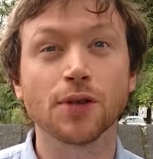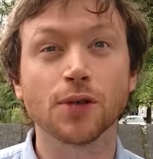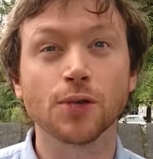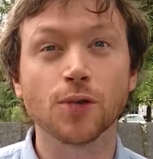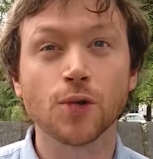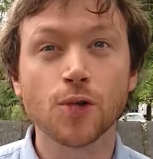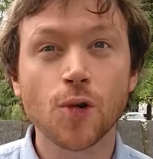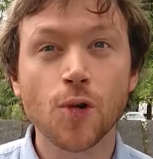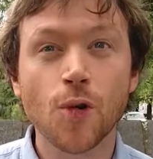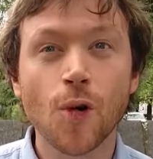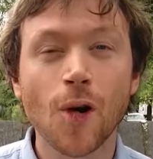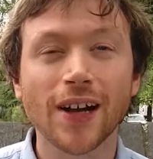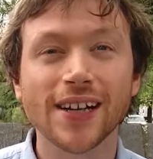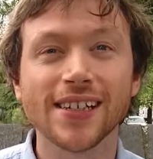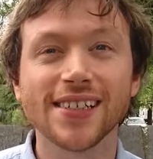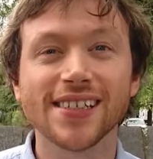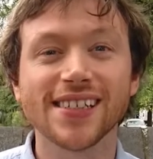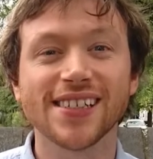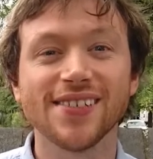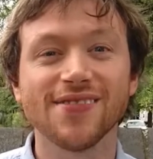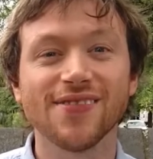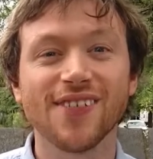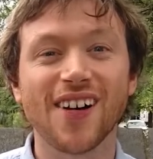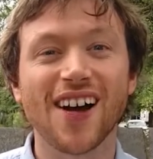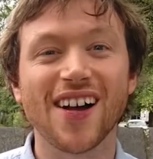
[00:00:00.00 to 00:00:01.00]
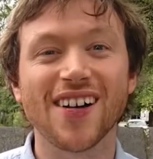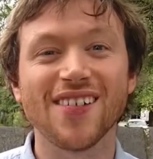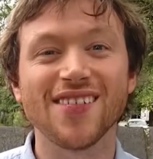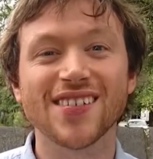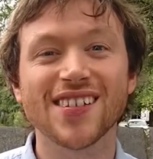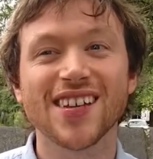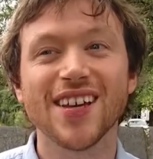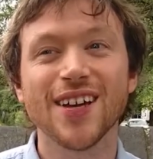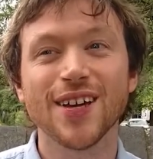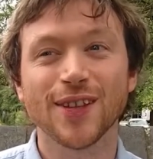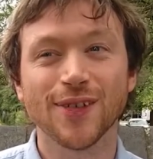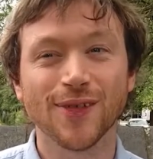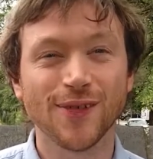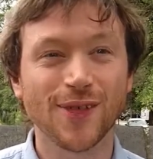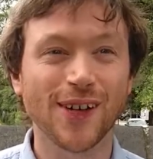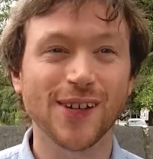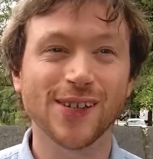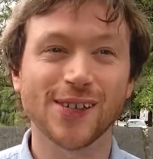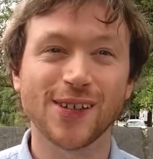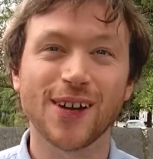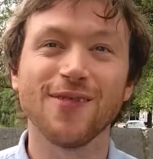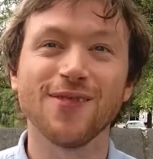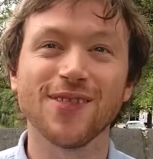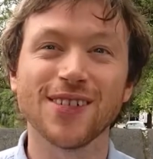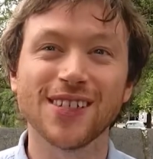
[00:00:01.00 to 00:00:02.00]
model quite survives the
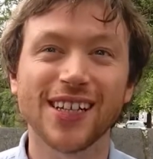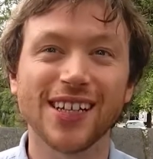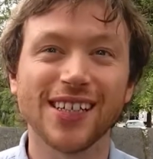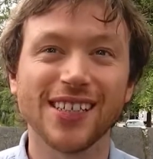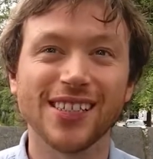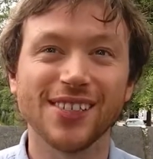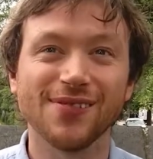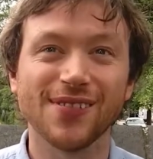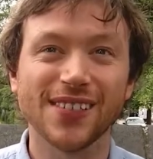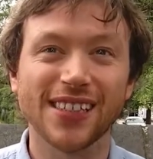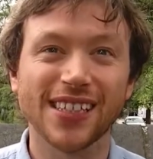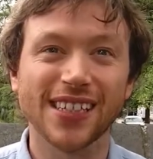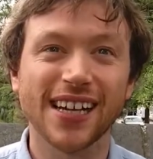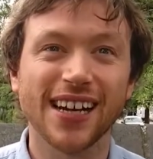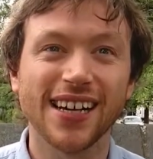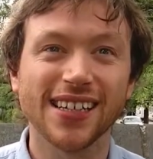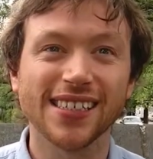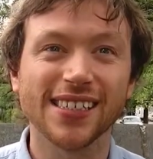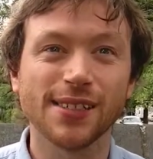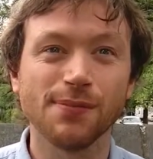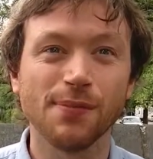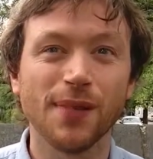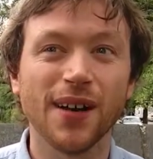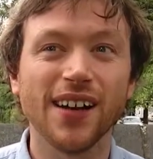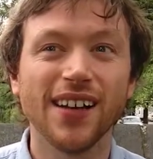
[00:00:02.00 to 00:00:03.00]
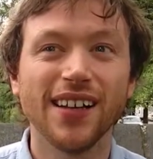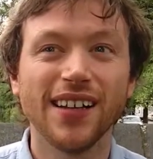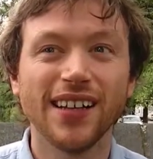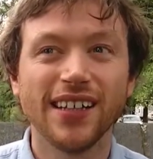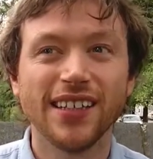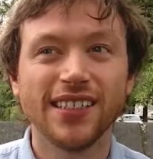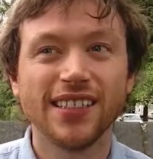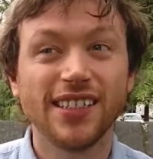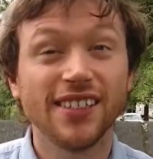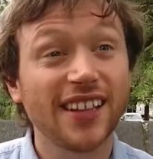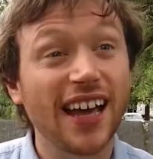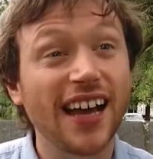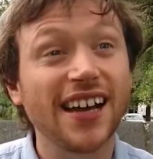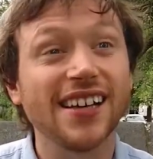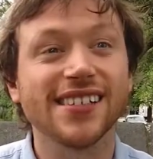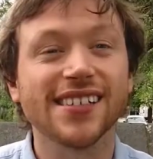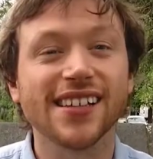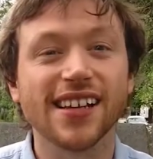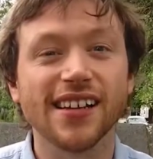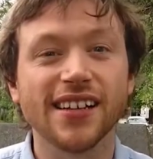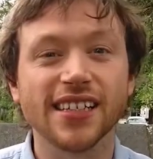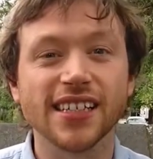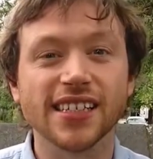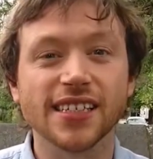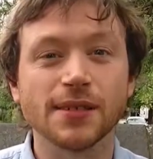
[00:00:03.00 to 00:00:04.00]
first conversation with the customer. Do that
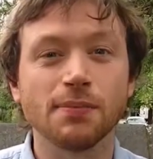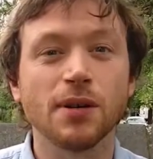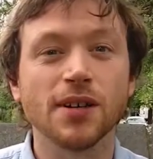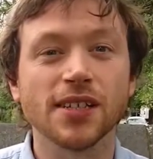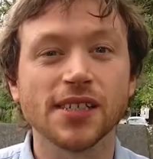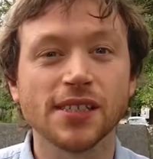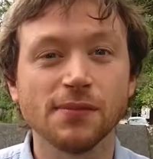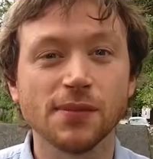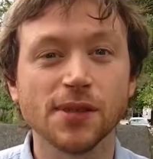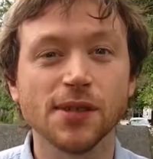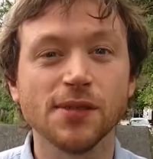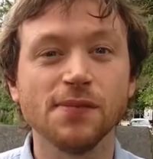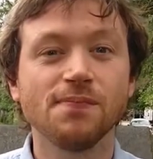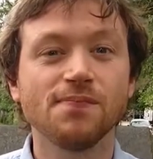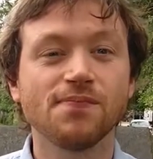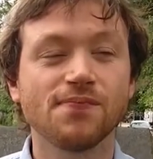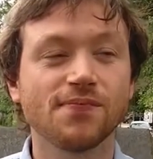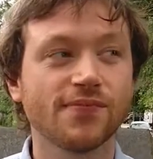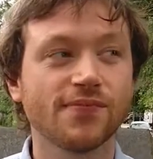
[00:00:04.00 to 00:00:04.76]
as early as possible.